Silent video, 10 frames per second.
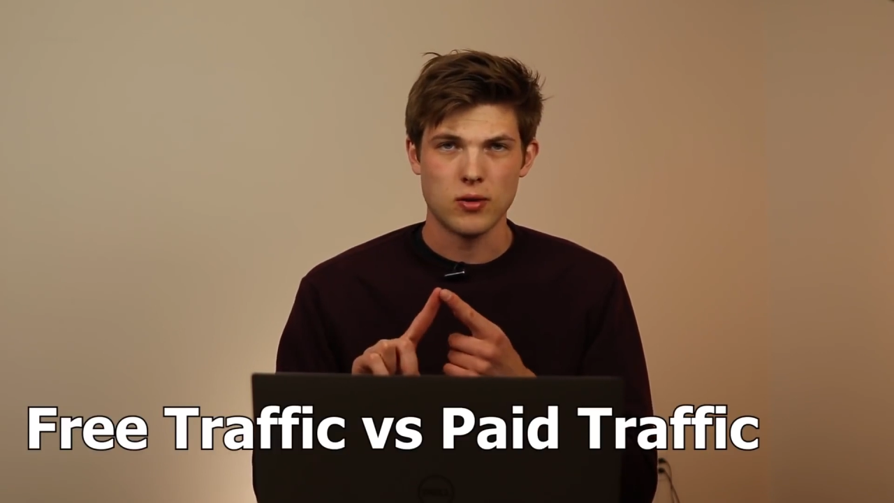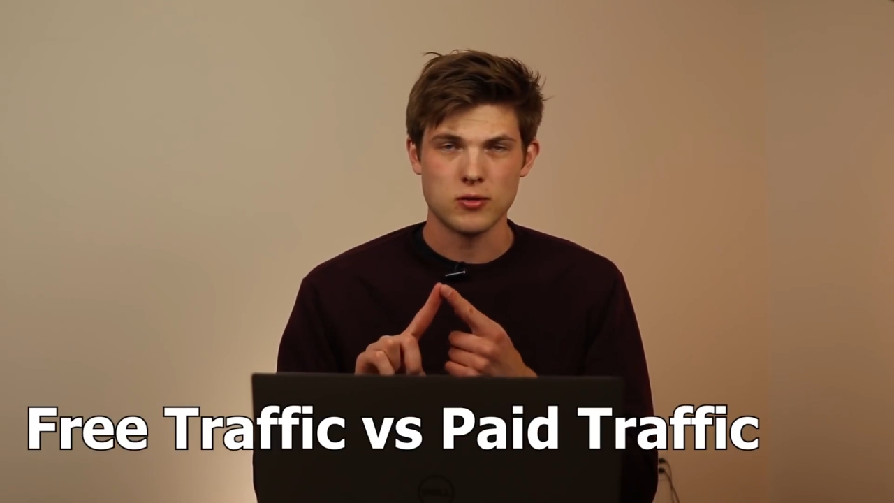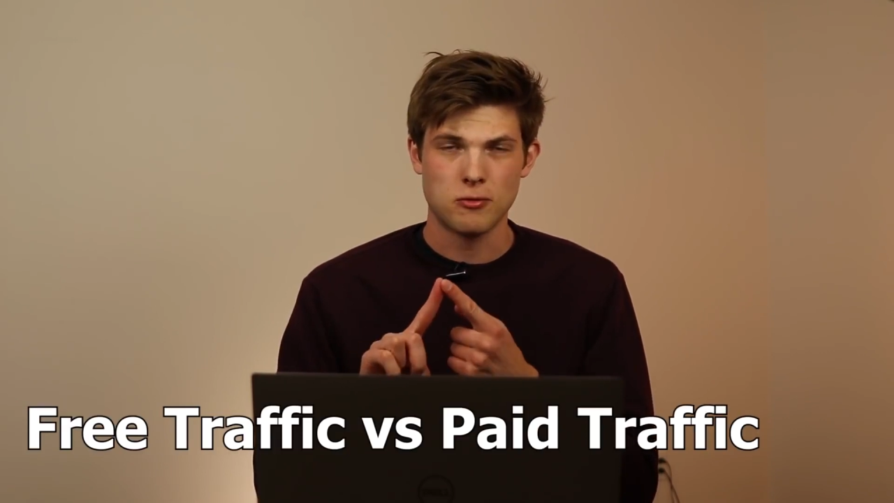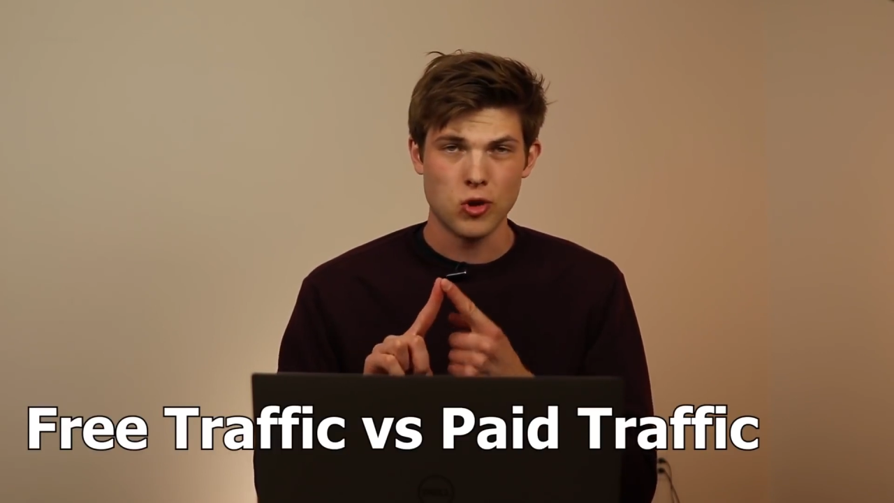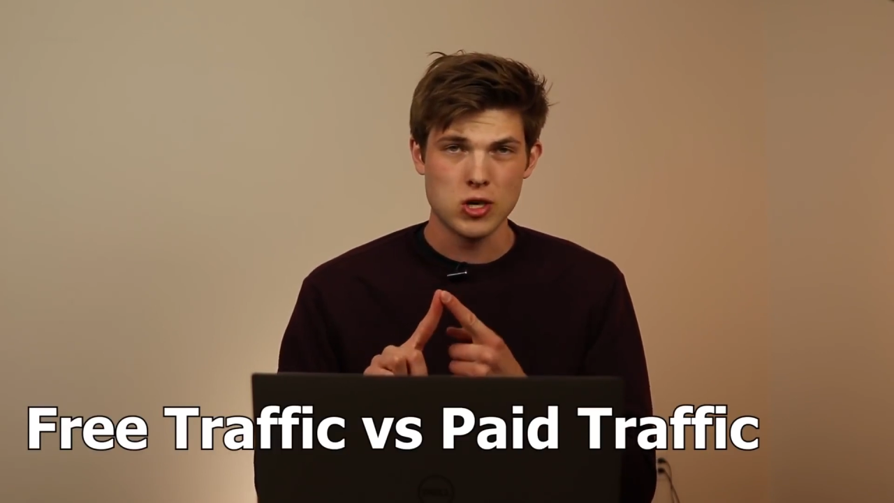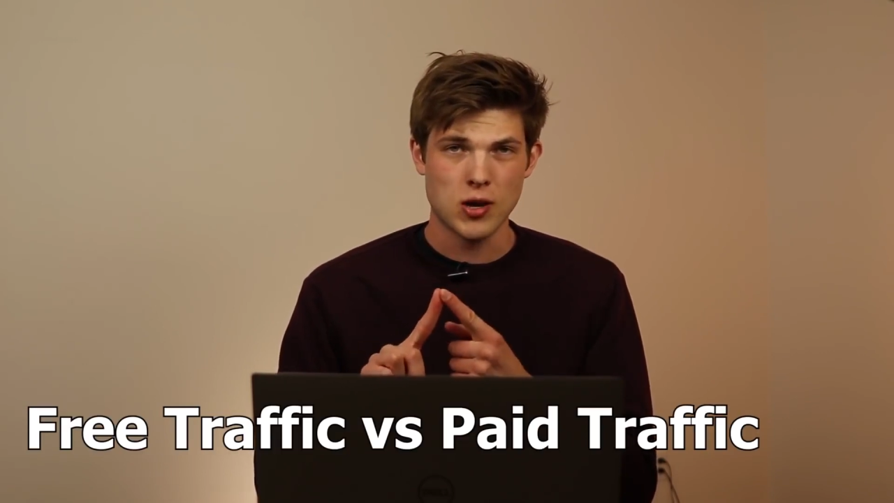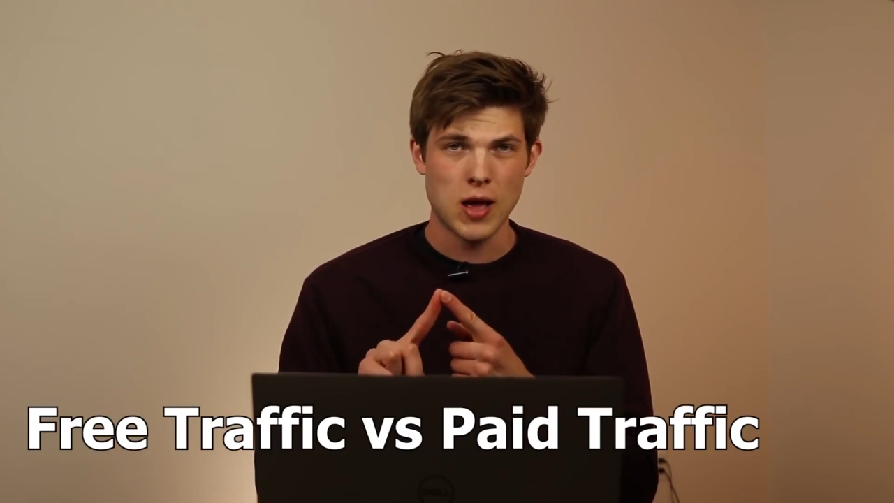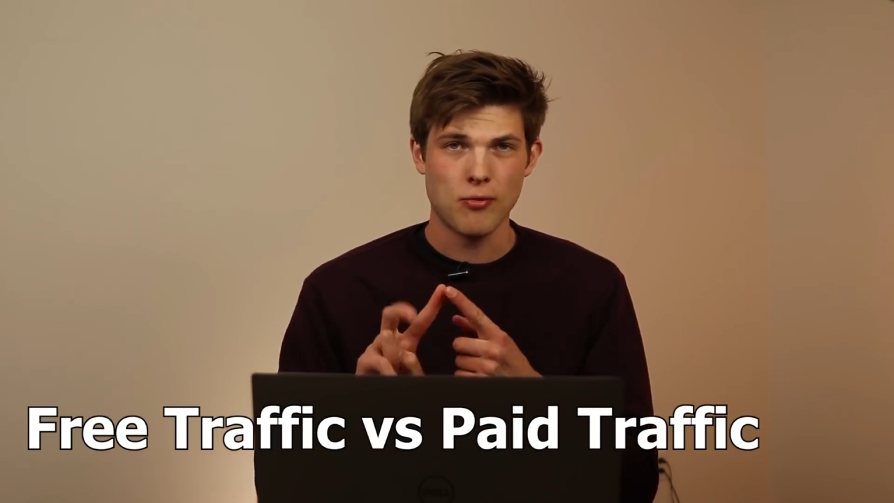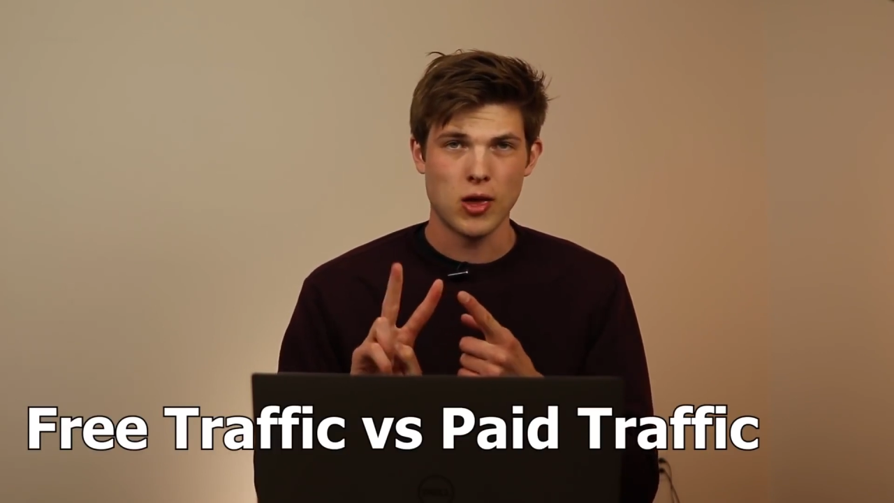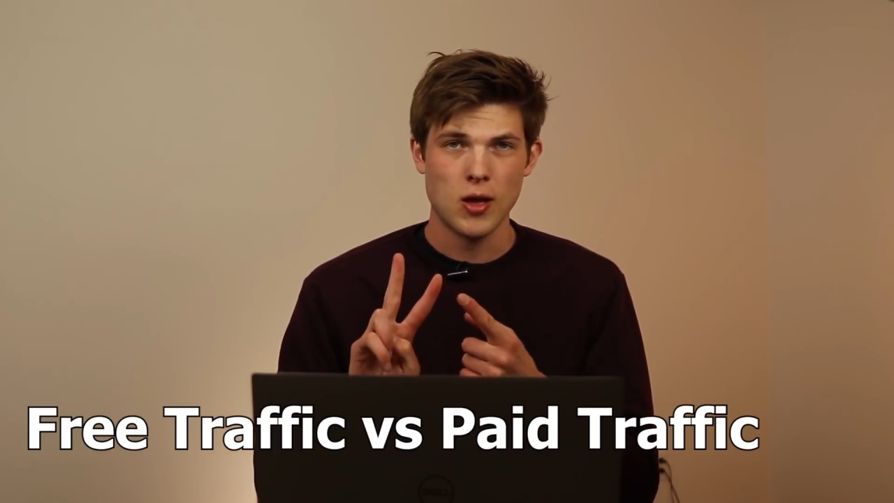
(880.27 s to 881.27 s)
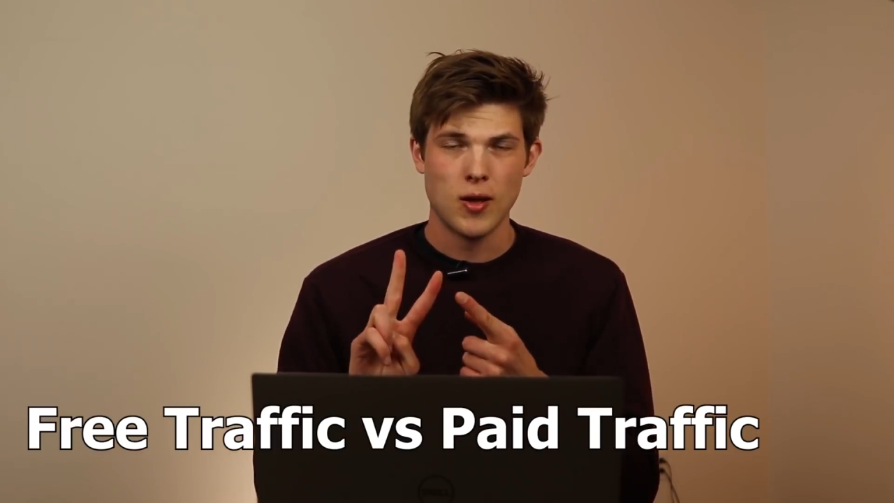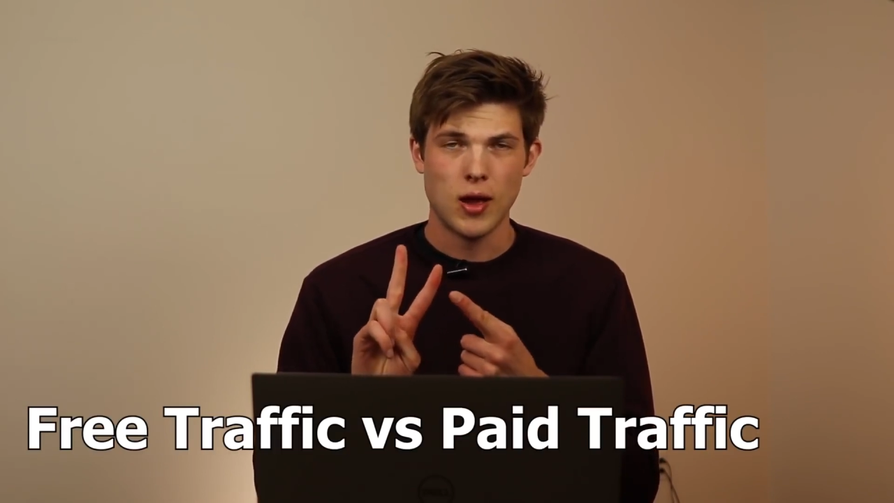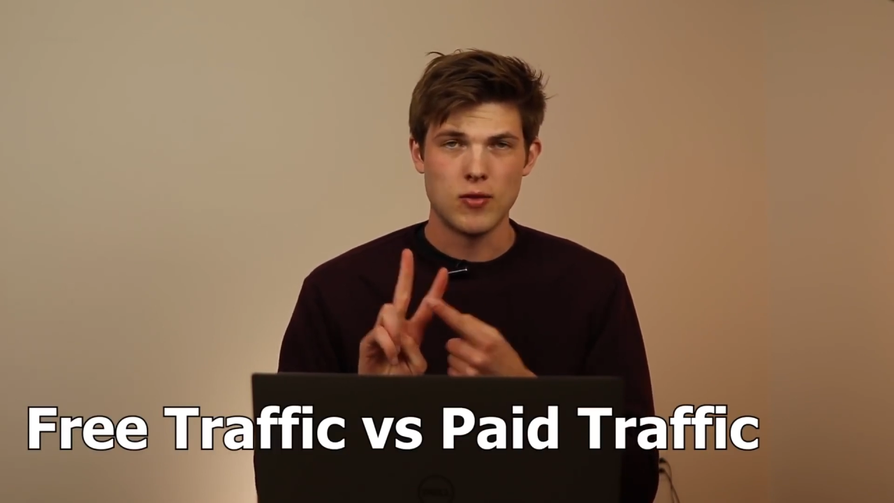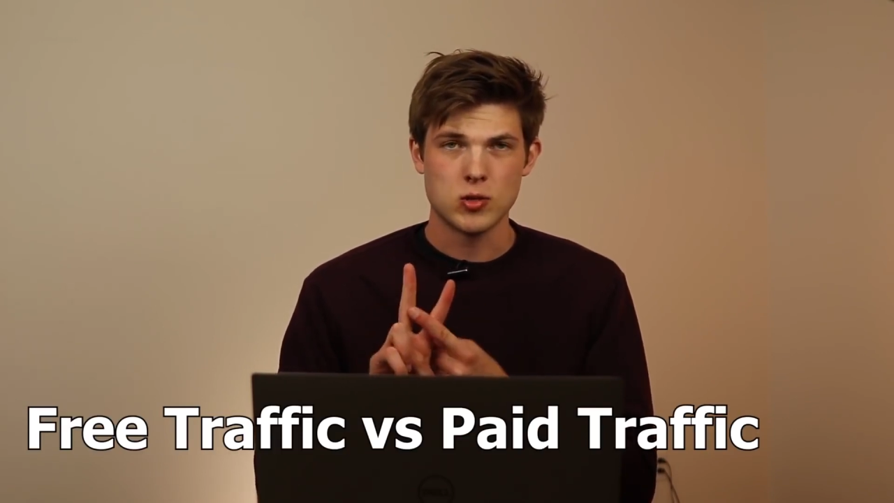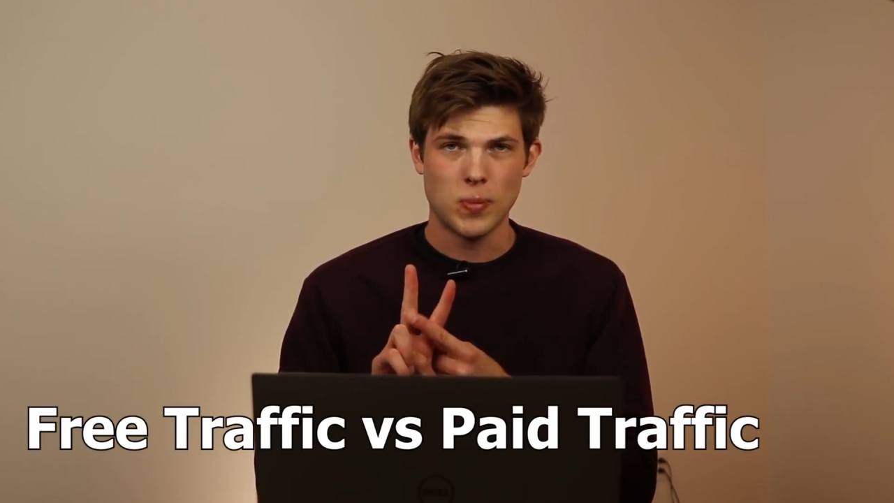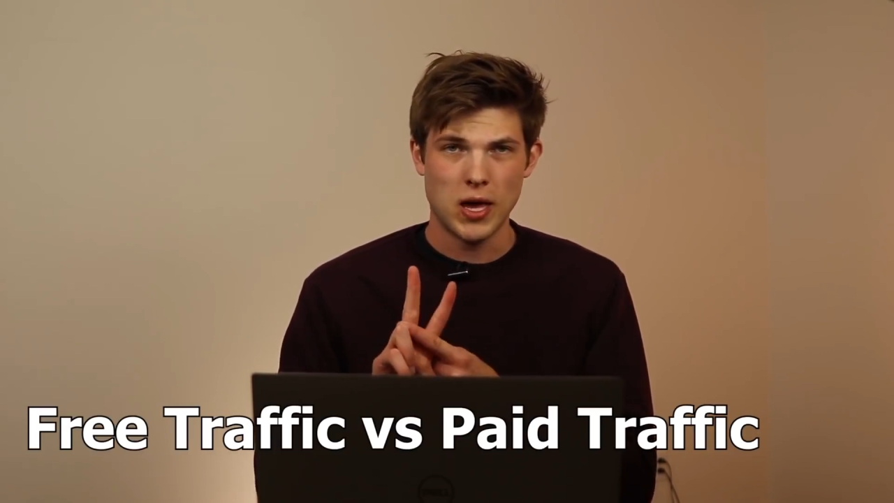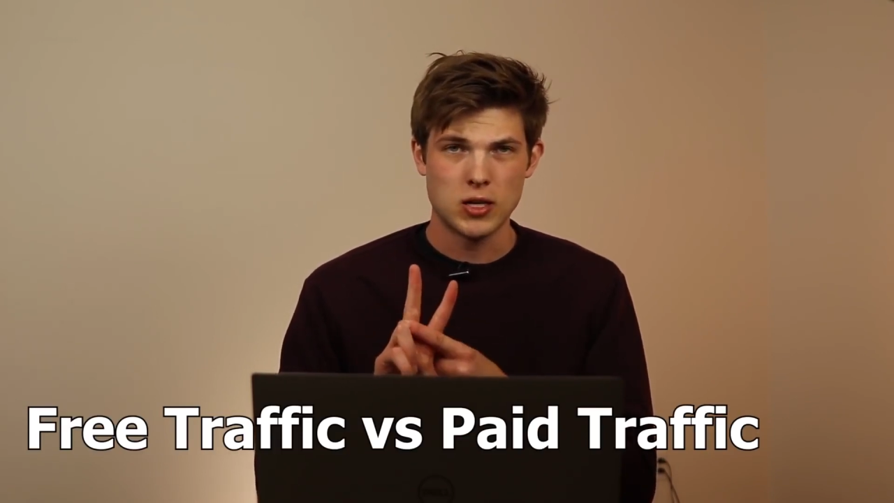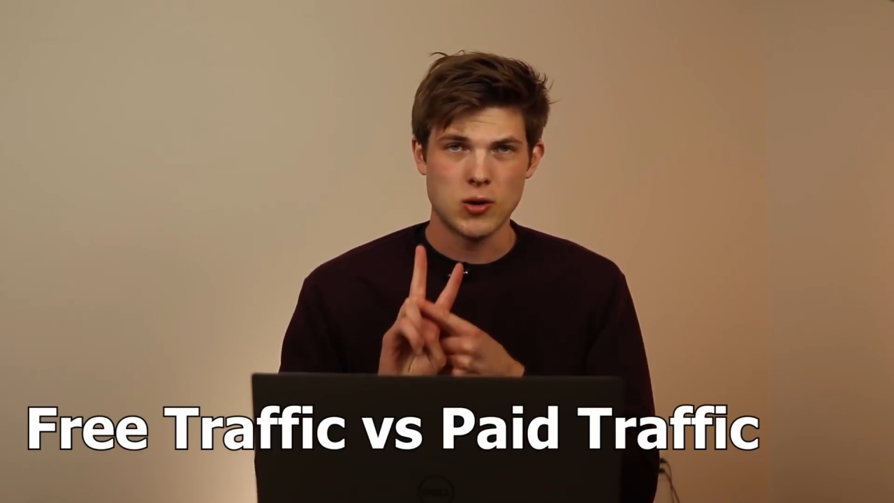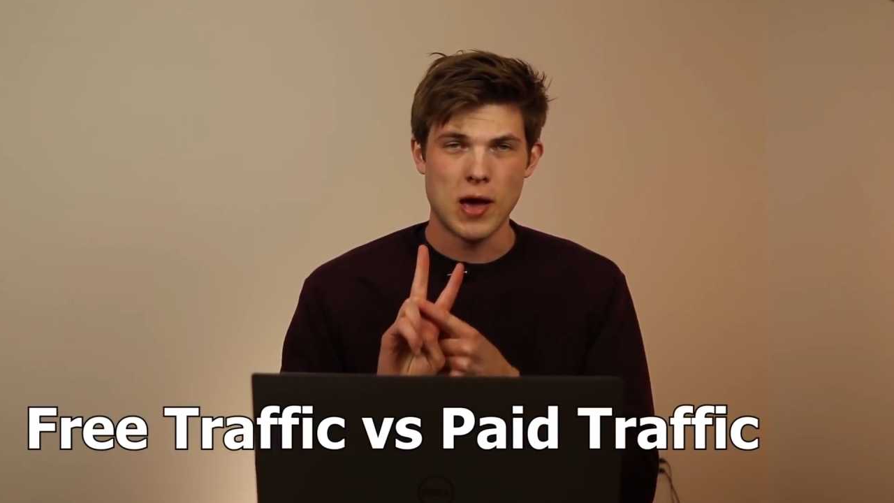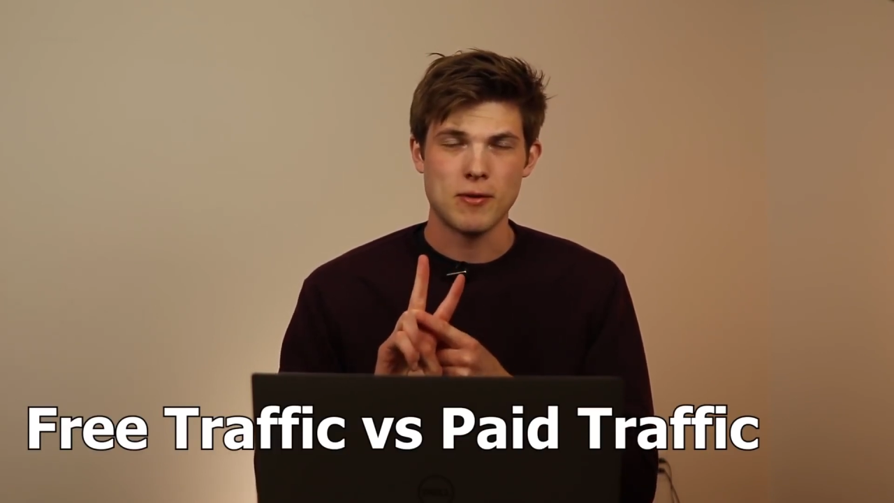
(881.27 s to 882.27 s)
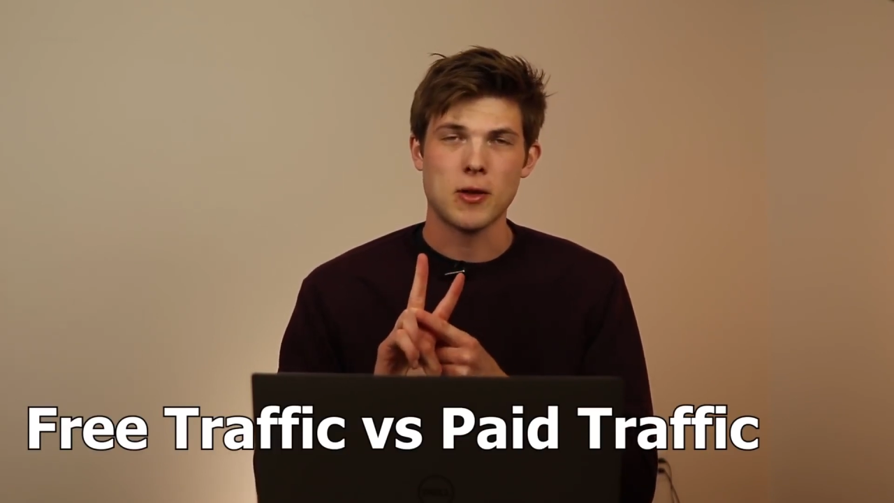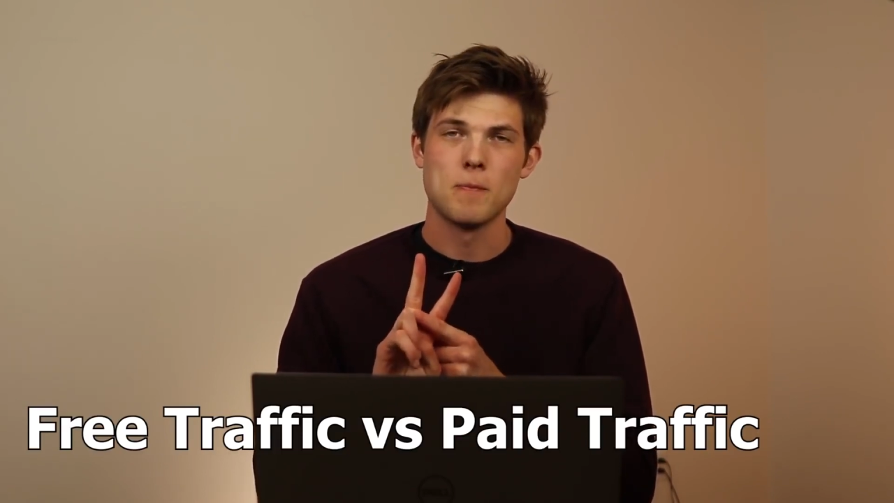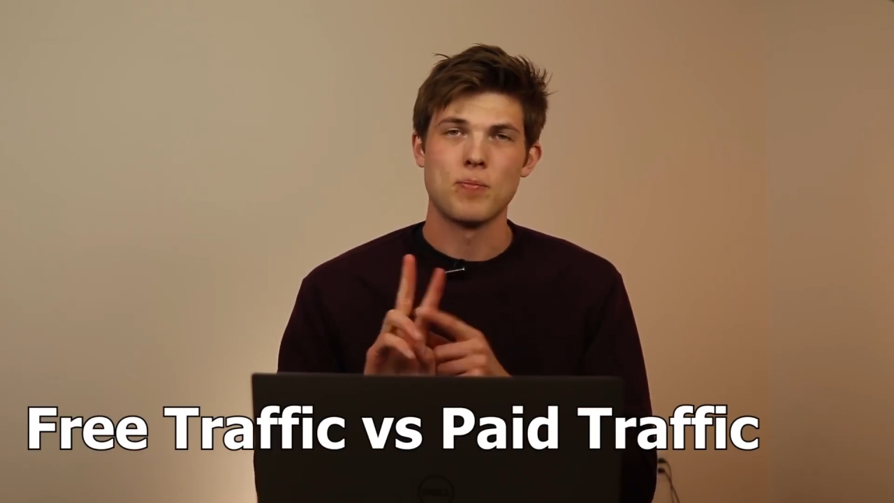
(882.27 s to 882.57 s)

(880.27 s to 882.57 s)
There's free traffic and there's paid traffic.